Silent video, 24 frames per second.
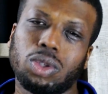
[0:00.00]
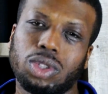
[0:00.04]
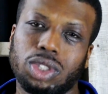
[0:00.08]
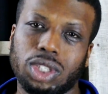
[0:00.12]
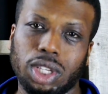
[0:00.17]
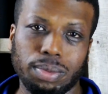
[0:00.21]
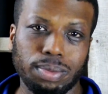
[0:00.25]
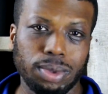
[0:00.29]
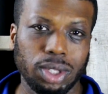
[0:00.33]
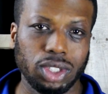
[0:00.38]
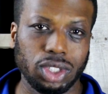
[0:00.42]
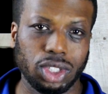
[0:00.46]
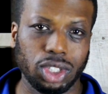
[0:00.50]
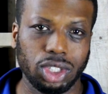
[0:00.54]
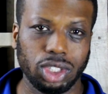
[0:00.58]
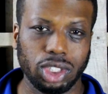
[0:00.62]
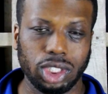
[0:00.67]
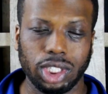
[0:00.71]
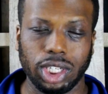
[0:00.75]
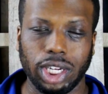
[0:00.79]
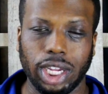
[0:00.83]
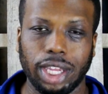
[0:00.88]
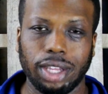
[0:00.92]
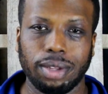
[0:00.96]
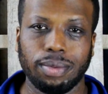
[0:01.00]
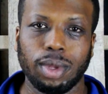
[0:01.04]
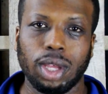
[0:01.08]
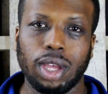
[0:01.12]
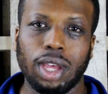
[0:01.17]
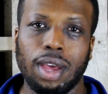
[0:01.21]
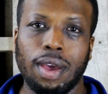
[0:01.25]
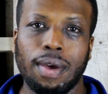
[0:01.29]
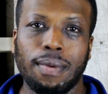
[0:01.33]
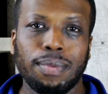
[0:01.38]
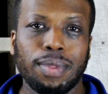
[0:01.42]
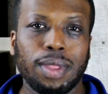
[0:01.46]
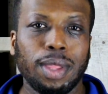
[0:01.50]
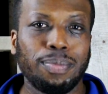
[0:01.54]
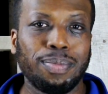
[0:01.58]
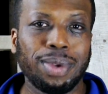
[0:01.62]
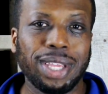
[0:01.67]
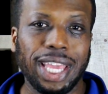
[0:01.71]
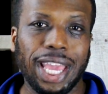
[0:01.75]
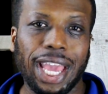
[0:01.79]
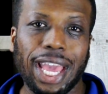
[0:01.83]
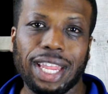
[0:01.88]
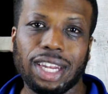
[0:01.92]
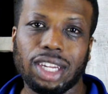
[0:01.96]
something to you today. The
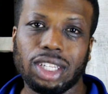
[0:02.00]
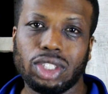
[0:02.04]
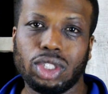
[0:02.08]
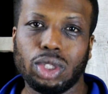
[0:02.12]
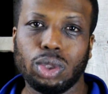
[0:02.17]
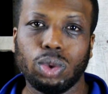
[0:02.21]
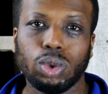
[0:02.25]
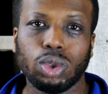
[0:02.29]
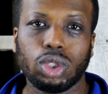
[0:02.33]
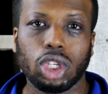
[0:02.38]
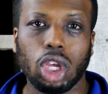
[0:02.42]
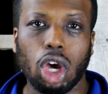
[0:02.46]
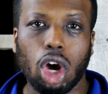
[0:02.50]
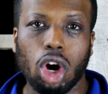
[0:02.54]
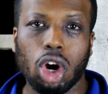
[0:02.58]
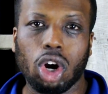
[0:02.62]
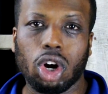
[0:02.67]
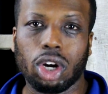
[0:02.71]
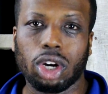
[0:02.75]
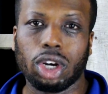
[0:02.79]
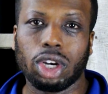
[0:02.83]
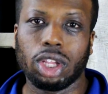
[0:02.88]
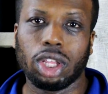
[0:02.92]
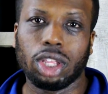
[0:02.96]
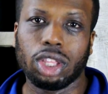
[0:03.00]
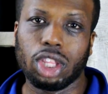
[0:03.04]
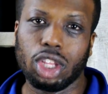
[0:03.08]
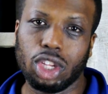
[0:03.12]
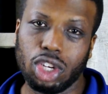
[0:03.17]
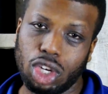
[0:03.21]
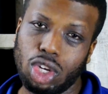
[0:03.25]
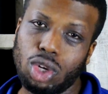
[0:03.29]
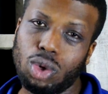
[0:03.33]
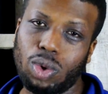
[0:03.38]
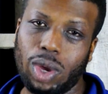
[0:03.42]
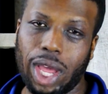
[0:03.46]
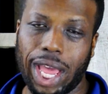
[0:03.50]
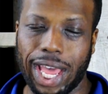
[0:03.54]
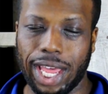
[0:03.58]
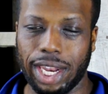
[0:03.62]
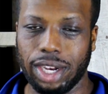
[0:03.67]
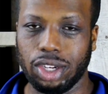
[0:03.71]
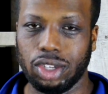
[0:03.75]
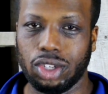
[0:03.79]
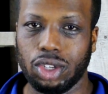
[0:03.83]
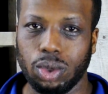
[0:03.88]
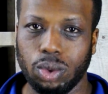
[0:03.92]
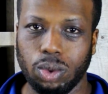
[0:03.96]
Beatitudes are the new
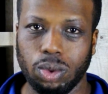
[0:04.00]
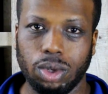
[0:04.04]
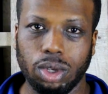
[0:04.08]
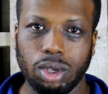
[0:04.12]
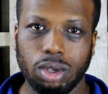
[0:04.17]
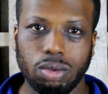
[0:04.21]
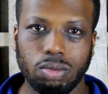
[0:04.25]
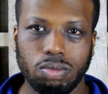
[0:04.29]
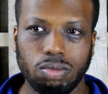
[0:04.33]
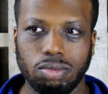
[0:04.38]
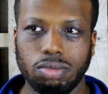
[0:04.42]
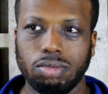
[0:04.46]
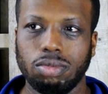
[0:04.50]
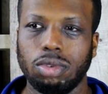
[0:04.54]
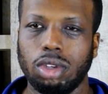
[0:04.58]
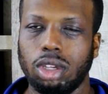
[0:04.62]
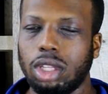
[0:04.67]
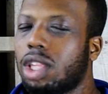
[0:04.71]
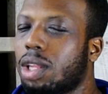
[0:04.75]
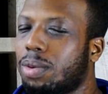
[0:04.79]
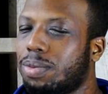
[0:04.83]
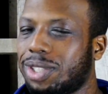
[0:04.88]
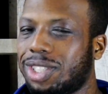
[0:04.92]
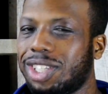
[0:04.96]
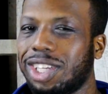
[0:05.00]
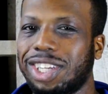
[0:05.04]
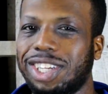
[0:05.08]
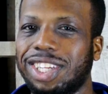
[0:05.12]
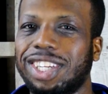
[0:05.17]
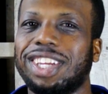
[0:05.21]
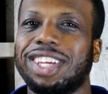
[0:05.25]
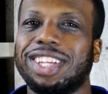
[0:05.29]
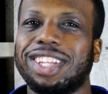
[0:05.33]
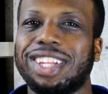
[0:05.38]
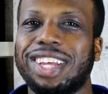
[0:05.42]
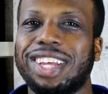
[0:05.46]
attitude. Let me say it again.